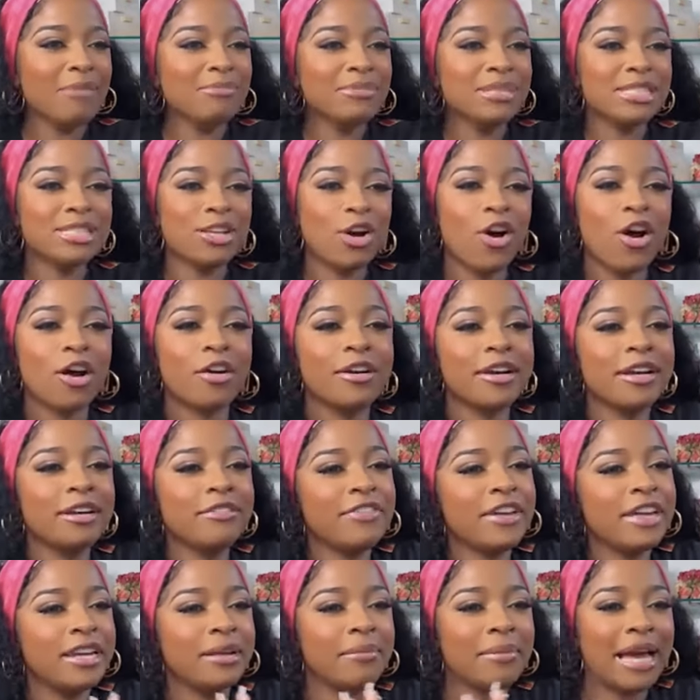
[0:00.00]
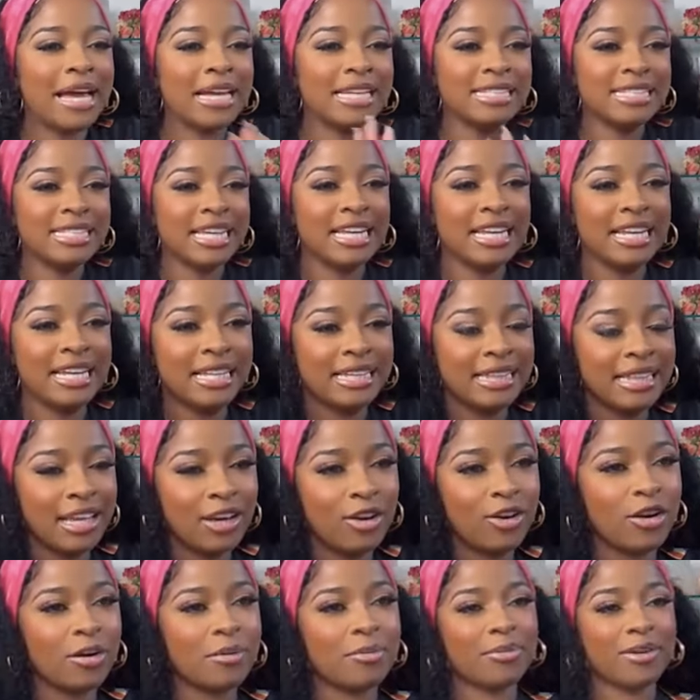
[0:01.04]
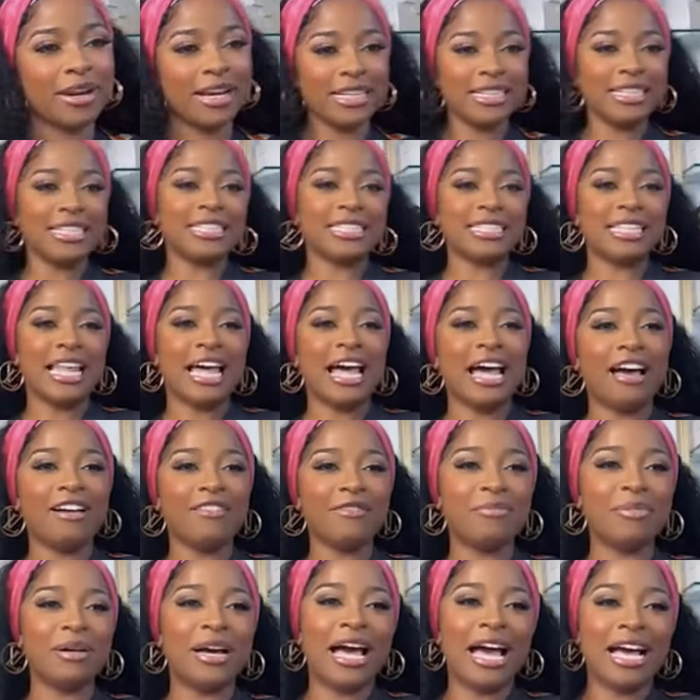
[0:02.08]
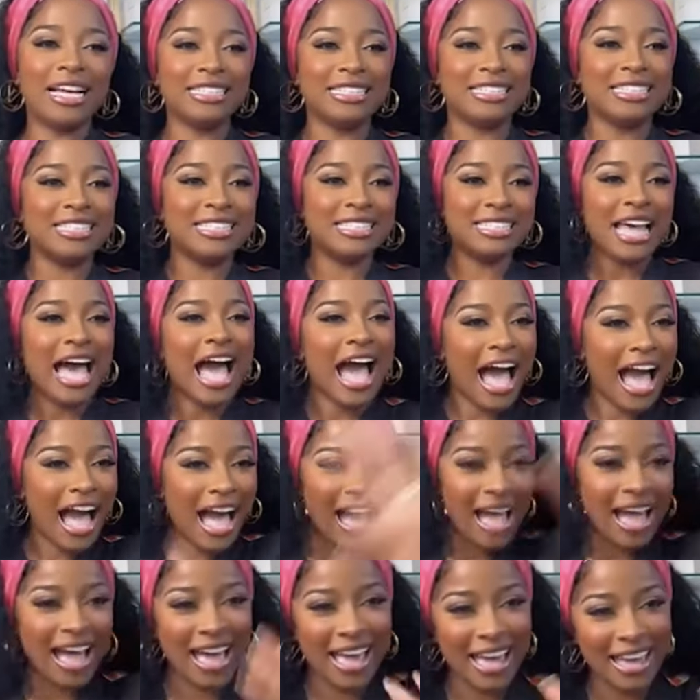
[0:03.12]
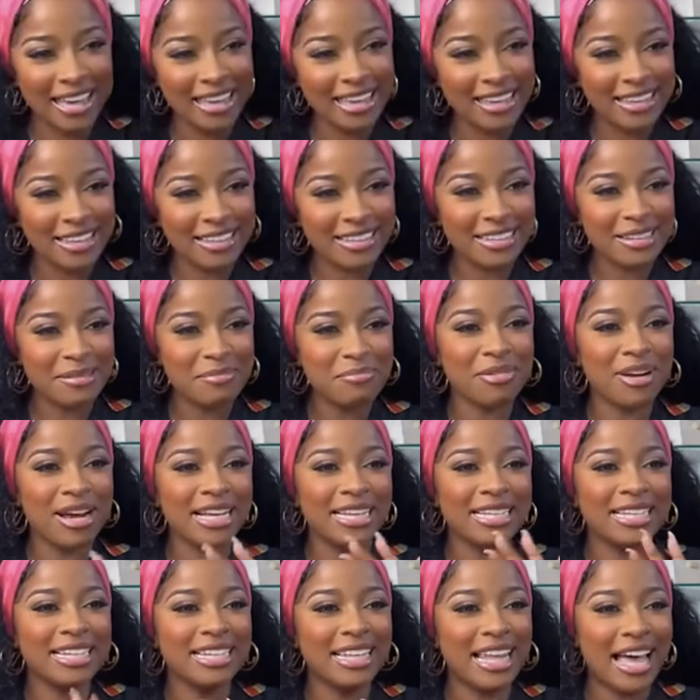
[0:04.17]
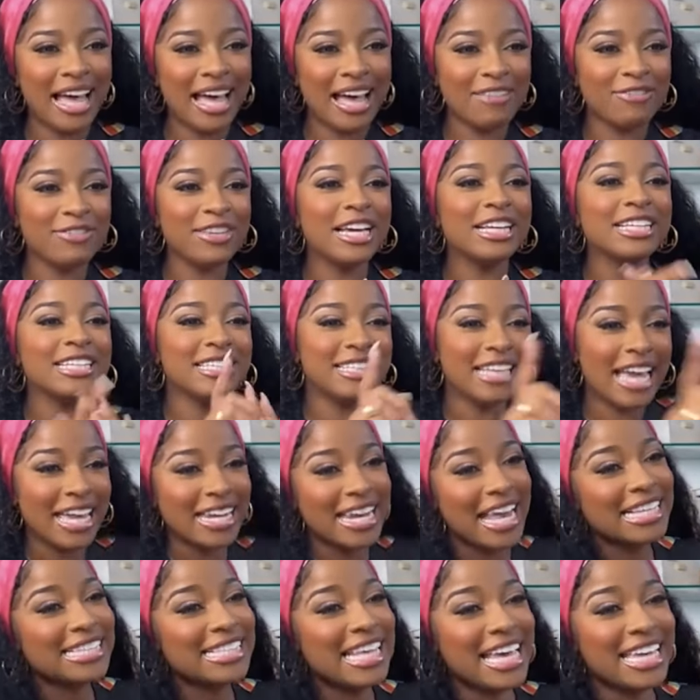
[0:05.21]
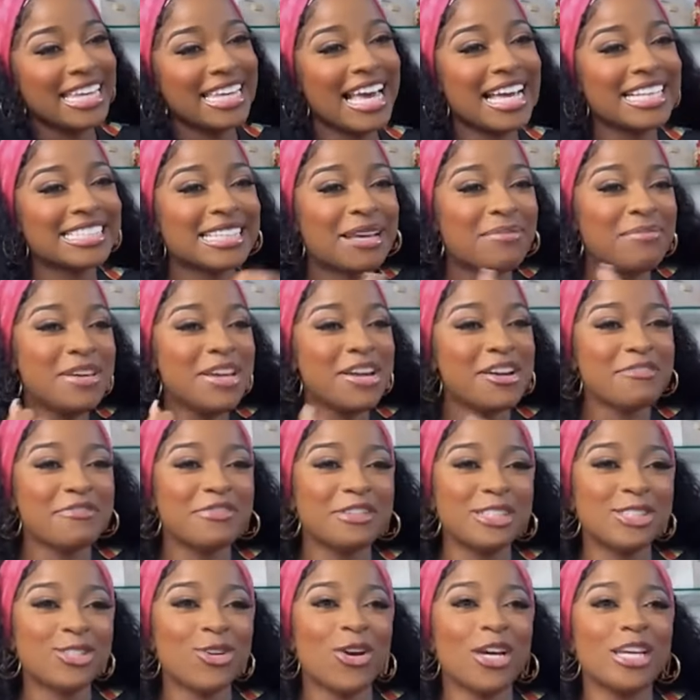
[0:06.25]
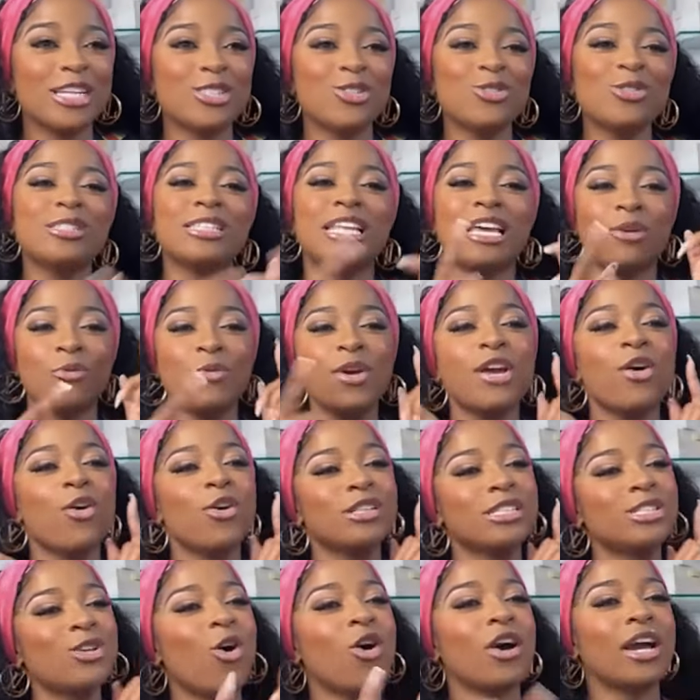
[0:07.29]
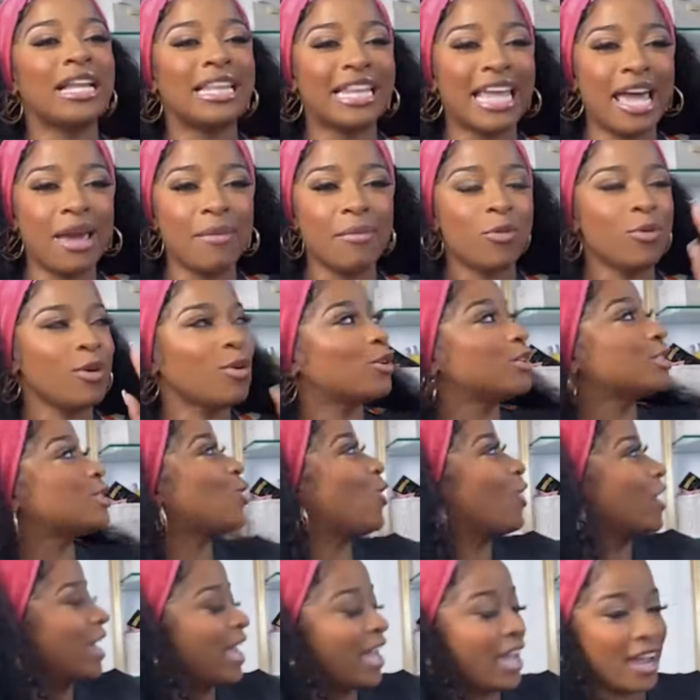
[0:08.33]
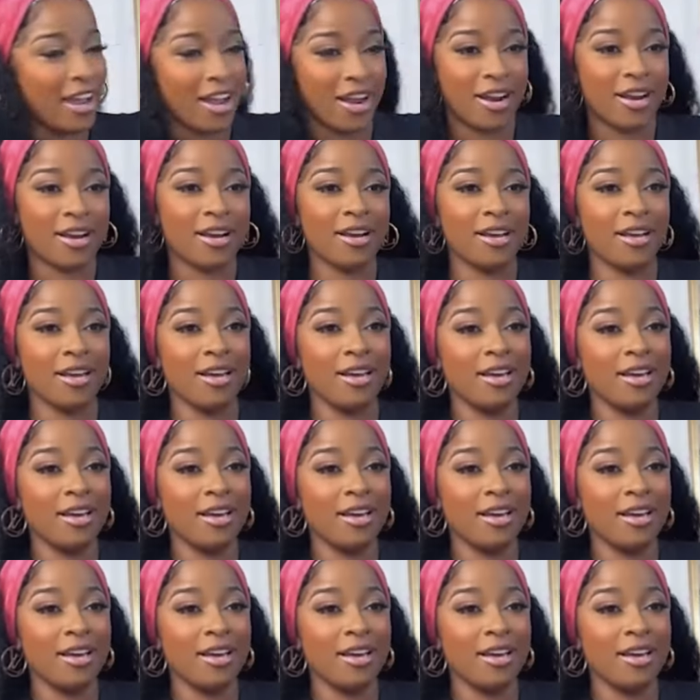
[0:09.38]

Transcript: I'm sorry if anybody said anything on Brandy's Live, but I just, hi, Brandy Live. Yes. And they say, yes, I'm here for Toya Tuesday. We're going to talk glam and we're going to talk hair.